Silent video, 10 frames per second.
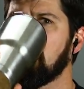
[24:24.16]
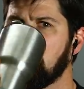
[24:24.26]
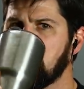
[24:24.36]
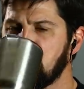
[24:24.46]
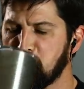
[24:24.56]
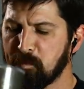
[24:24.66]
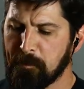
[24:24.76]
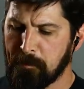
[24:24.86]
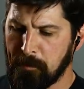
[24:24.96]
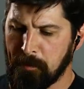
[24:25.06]

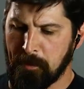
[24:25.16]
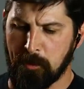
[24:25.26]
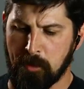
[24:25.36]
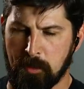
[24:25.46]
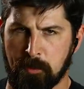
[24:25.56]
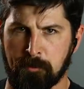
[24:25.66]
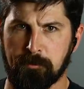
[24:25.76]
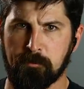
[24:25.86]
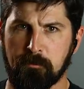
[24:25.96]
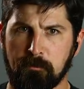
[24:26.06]

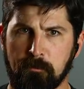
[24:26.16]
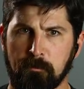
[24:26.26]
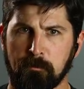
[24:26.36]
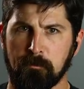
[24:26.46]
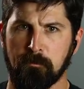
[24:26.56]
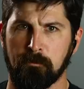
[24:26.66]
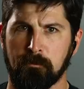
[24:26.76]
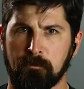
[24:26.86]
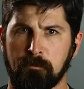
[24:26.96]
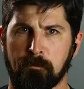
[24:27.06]

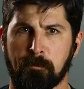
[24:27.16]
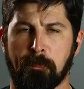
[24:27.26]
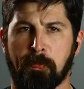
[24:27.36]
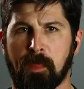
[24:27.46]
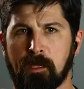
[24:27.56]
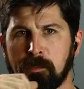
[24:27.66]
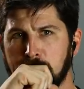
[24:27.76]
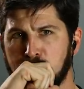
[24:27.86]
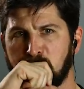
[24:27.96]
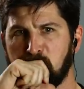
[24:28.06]

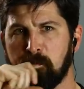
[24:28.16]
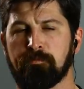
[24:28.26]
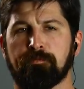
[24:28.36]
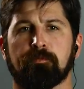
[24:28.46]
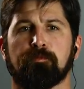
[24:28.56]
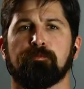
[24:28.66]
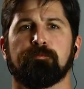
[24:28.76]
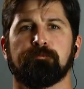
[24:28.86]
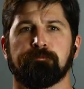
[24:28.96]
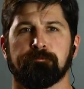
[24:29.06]

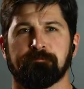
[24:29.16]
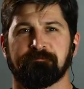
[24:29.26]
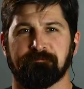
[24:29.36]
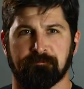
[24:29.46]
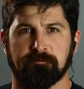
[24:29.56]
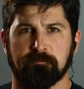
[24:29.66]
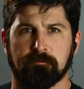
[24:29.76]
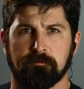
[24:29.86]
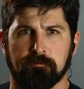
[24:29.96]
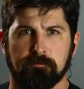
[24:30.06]

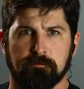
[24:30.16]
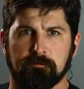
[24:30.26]
(silent)